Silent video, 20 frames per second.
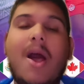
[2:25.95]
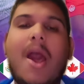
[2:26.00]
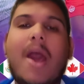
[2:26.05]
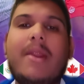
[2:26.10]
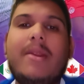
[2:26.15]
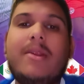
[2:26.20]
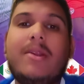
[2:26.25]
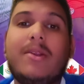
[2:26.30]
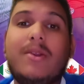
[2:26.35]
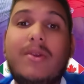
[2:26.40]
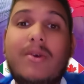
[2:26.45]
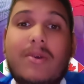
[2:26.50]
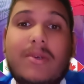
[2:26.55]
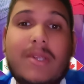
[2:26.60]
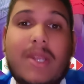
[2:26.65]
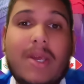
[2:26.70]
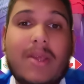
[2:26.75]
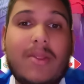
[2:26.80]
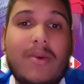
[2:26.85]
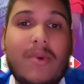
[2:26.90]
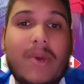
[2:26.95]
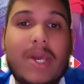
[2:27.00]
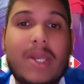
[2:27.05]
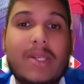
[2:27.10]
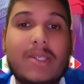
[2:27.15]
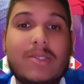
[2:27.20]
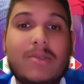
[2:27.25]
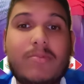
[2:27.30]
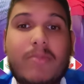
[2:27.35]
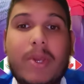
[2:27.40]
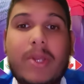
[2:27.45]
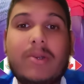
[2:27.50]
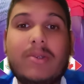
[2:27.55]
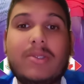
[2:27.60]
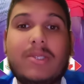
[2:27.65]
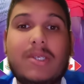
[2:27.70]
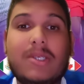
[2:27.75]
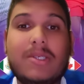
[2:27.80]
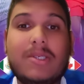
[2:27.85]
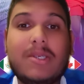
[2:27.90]
and it looked like they were heading to
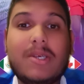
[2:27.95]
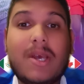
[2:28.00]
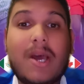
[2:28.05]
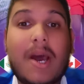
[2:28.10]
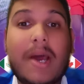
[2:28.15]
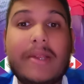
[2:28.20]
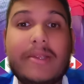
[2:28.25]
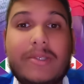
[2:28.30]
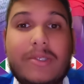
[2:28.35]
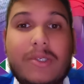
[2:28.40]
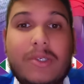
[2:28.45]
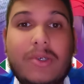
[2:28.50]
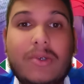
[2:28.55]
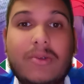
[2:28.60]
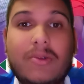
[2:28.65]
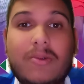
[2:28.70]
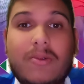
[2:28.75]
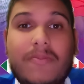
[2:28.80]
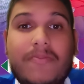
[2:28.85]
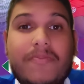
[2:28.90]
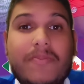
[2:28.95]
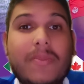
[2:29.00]
penalties until